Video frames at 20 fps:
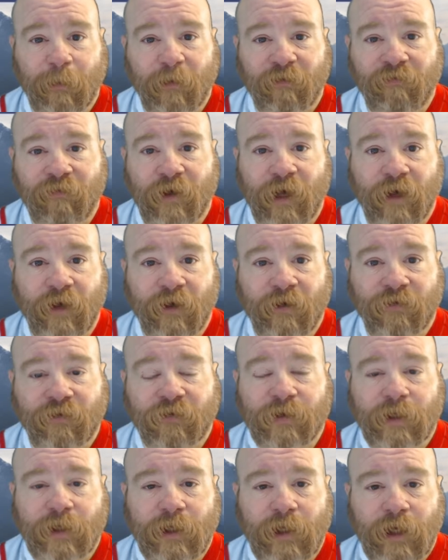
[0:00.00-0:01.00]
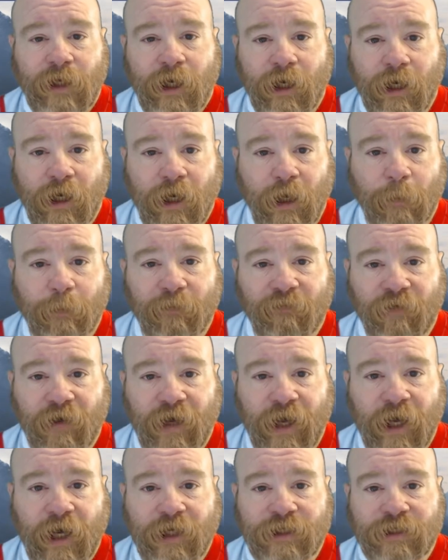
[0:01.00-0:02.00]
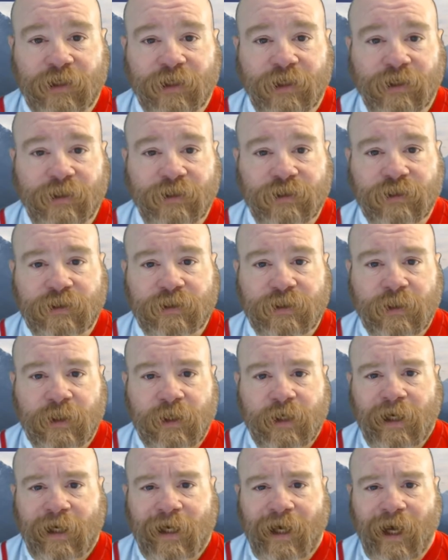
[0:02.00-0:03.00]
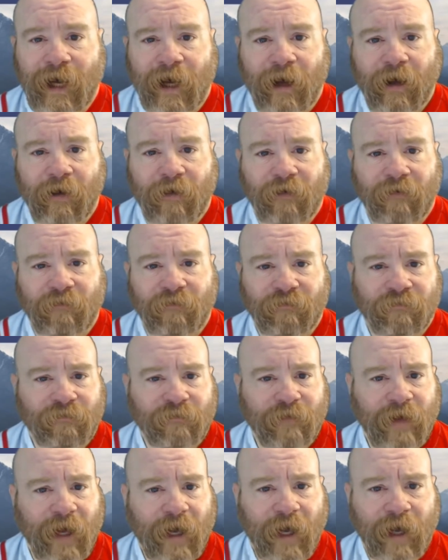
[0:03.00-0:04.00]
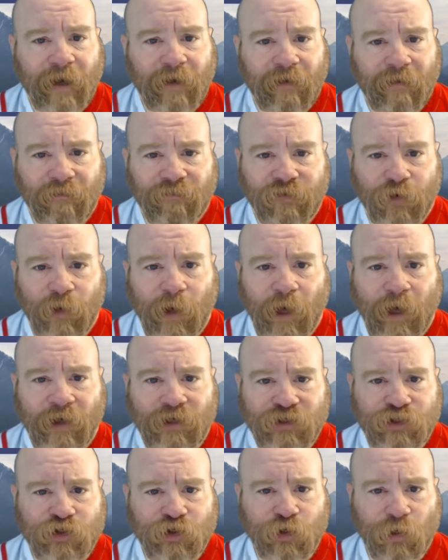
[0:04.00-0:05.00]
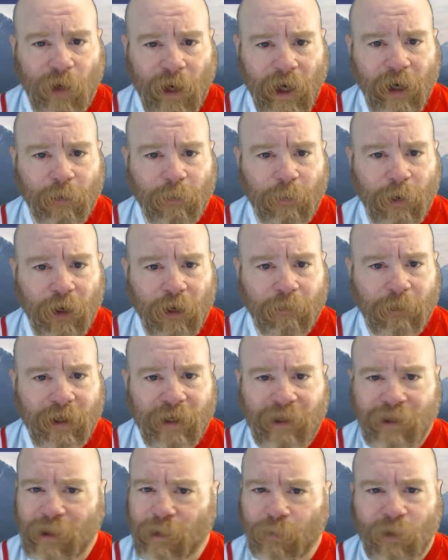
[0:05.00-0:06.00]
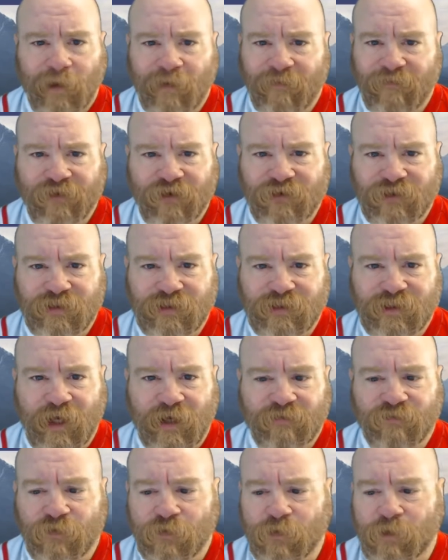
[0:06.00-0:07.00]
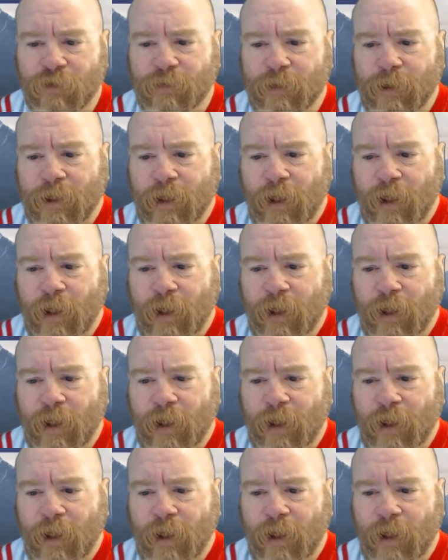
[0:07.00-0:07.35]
in my face on a couple of occasions. I've had a few guys try to mug me. They were never successful.